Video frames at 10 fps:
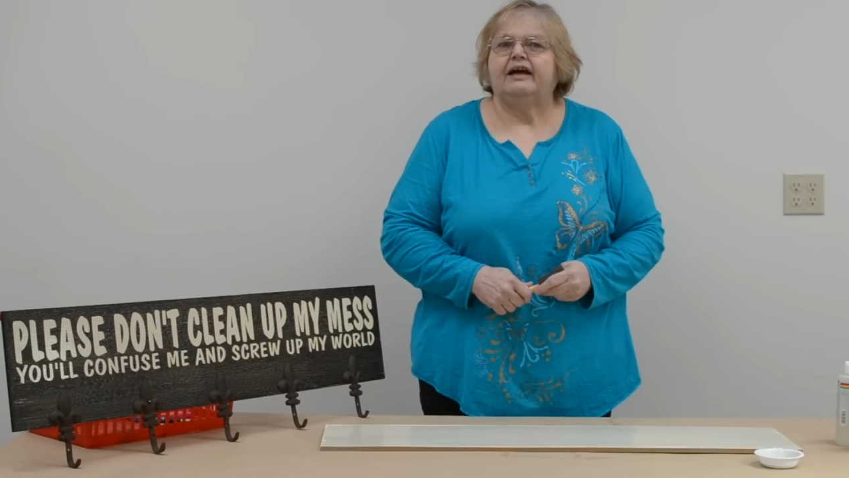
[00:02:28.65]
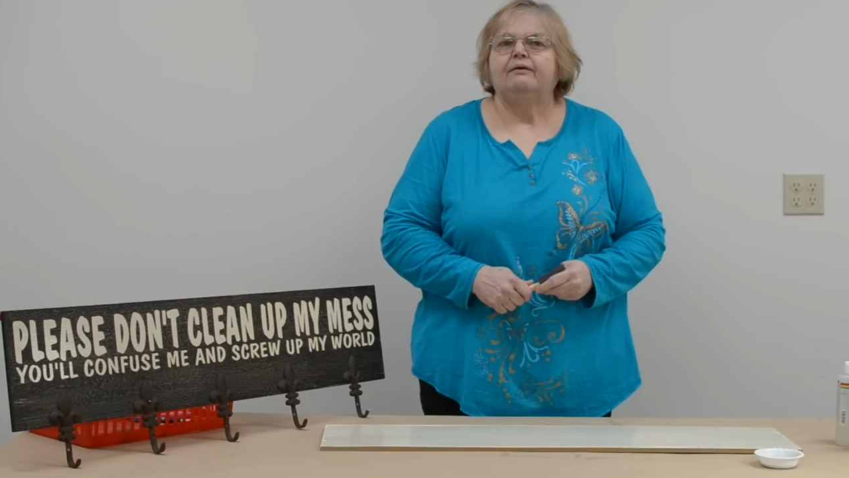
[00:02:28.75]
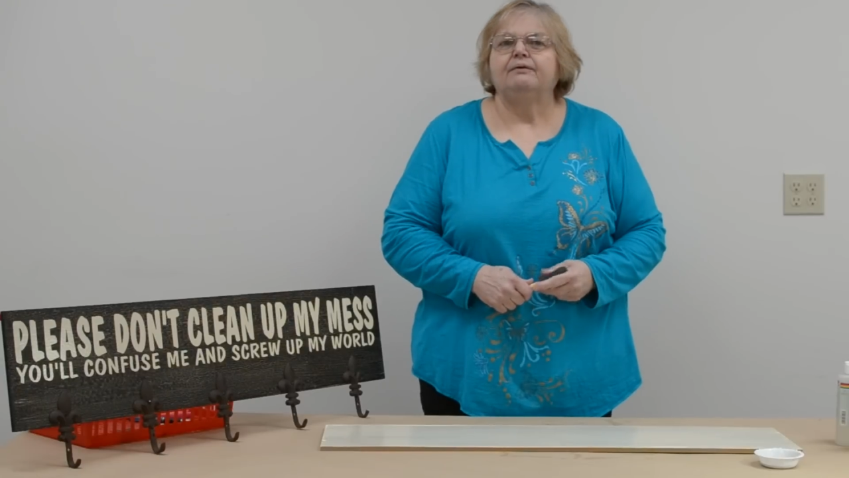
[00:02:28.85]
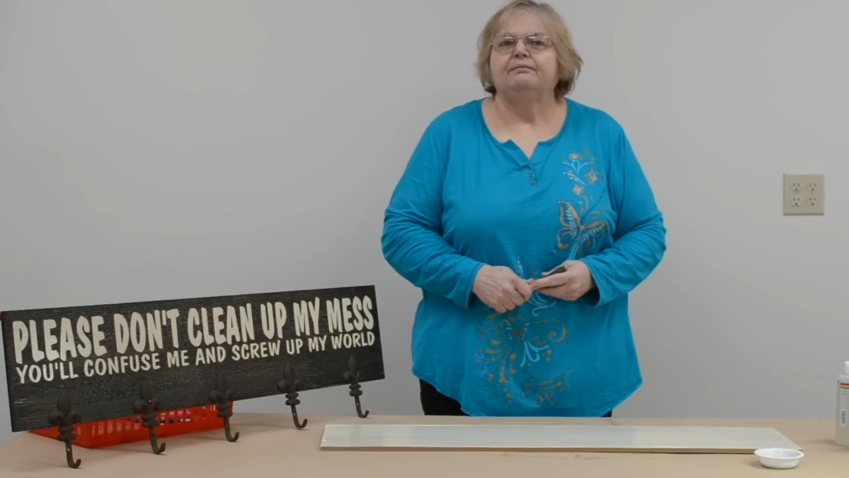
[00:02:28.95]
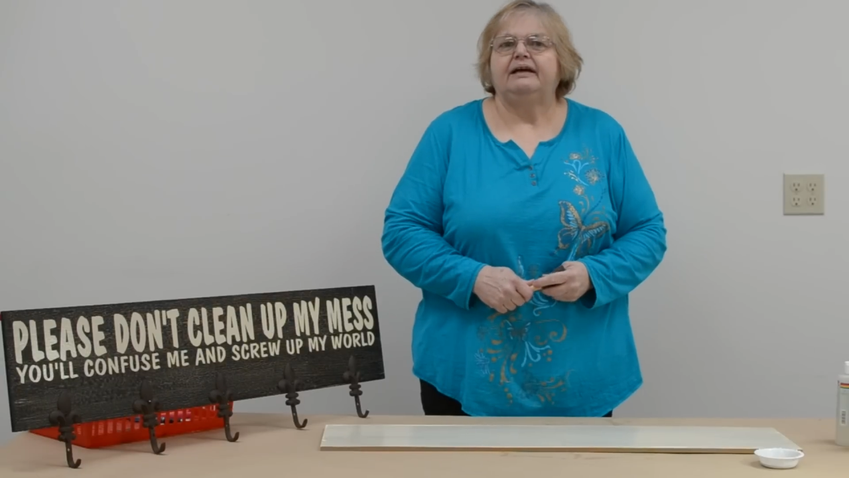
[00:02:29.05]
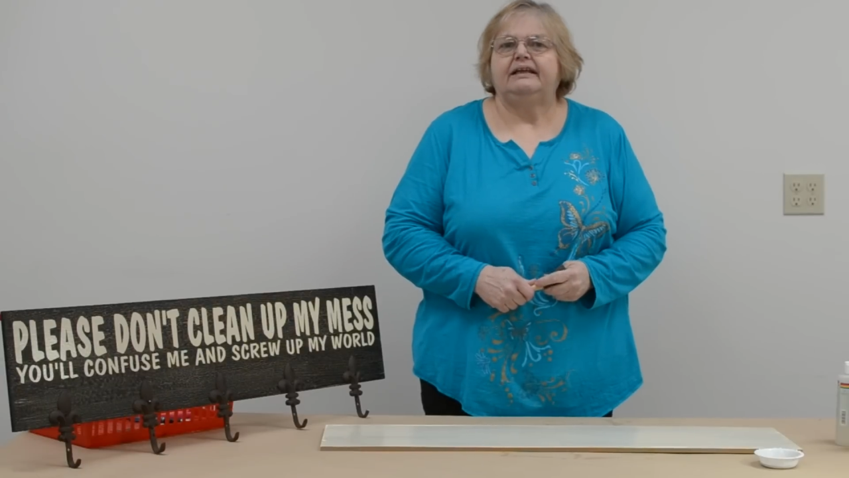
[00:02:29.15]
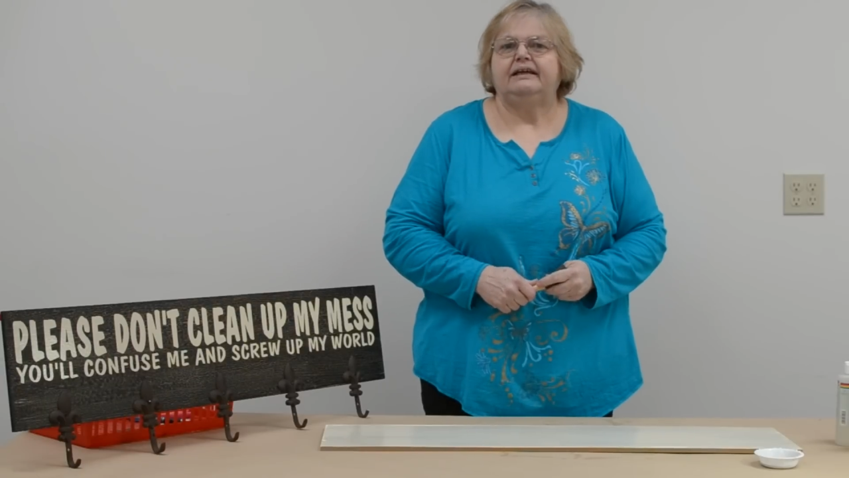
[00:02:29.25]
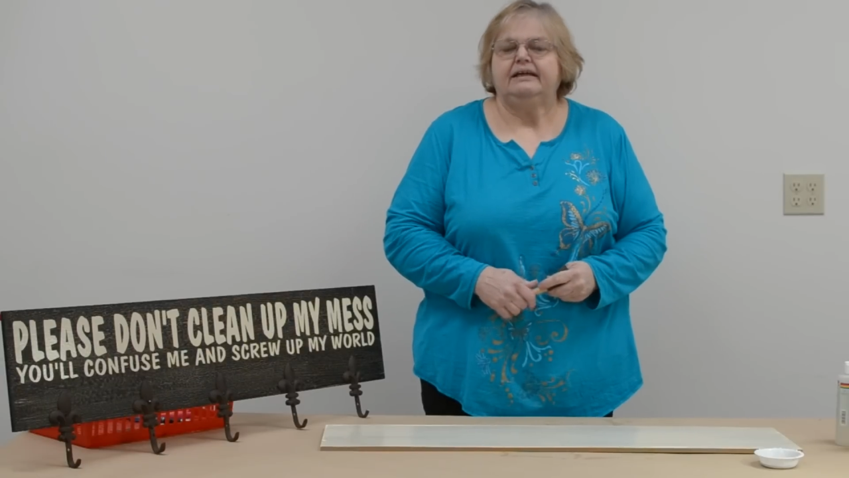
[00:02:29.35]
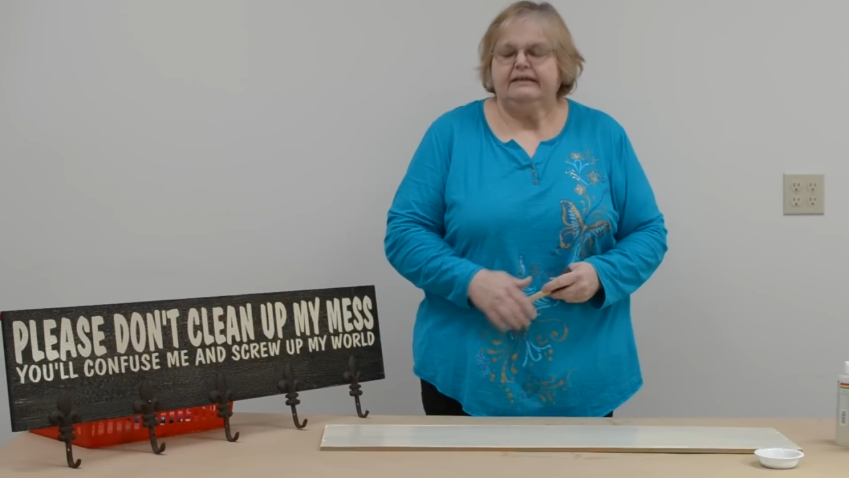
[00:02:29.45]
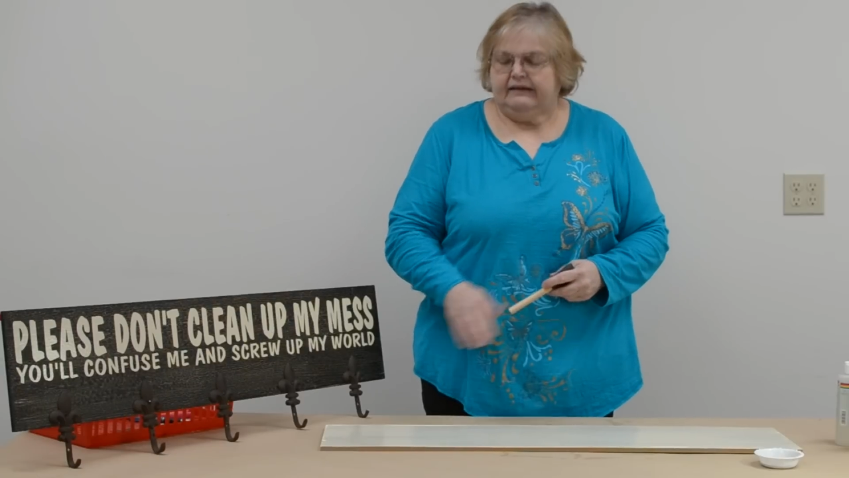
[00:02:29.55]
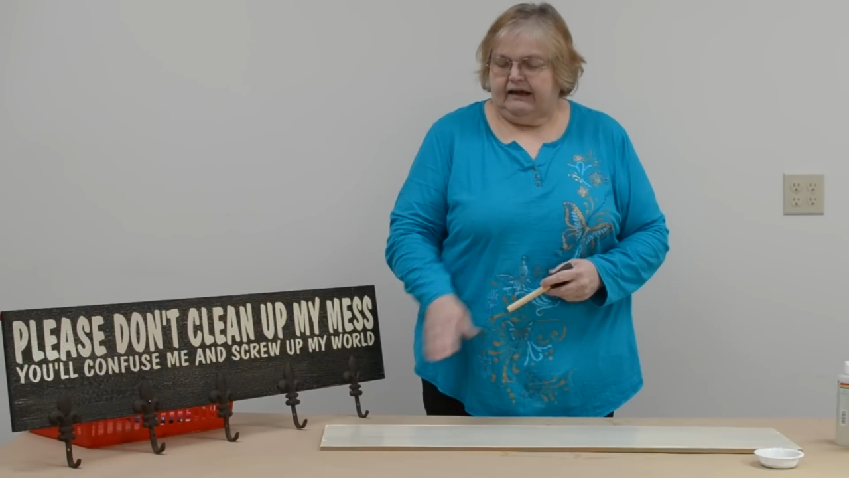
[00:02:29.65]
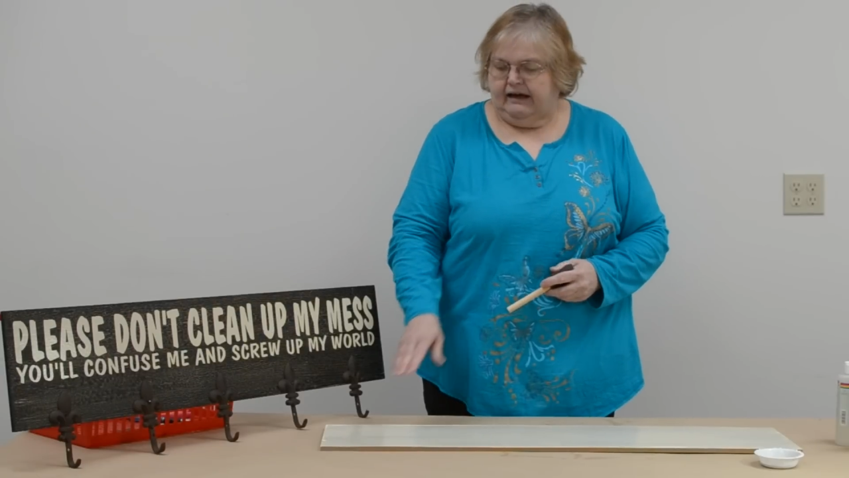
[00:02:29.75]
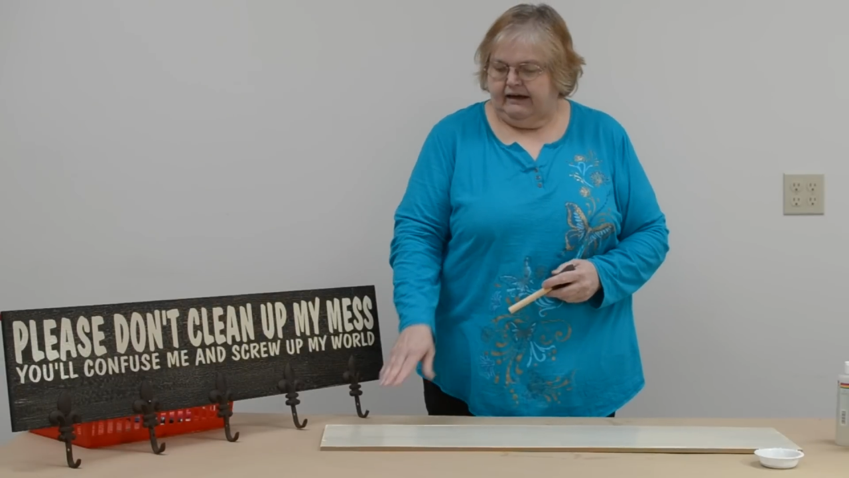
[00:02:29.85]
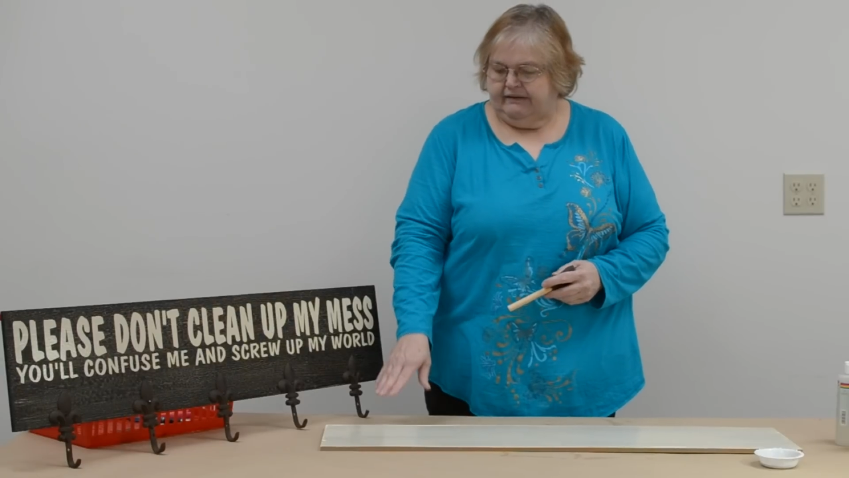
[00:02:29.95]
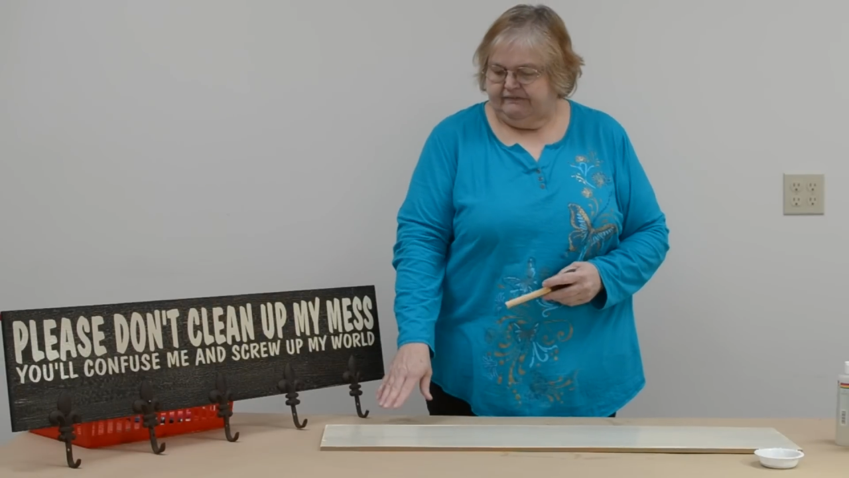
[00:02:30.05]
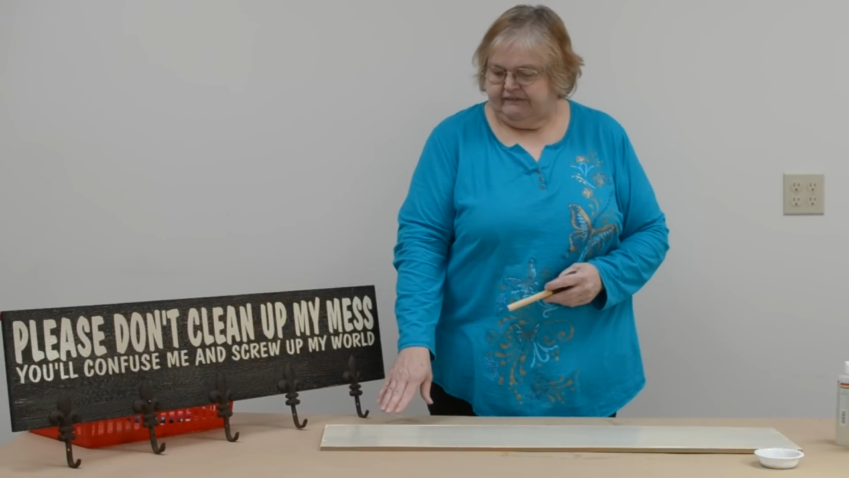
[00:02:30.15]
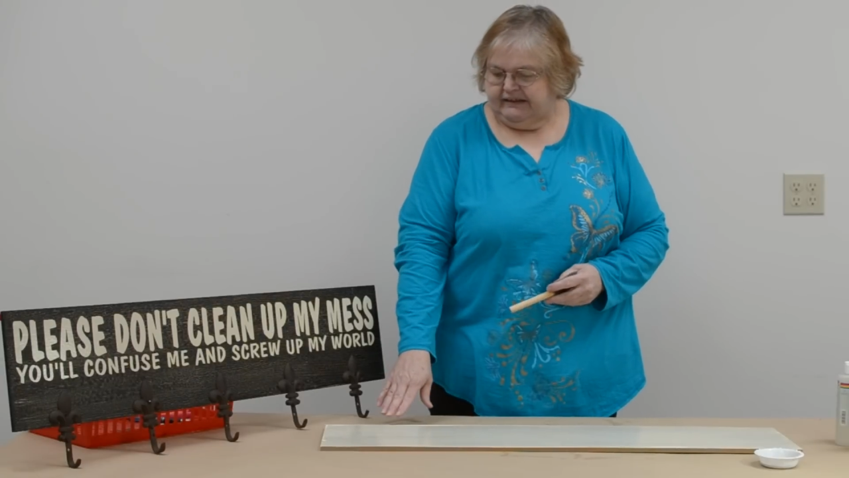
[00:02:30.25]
now we're ready. I've